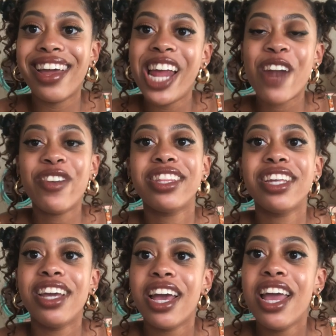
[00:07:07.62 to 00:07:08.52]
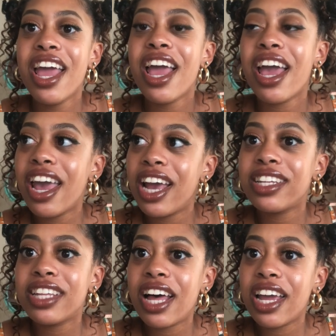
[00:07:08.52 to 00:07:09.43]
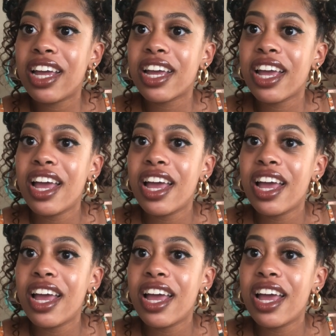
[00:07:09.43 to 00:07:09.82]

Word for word: and everything and like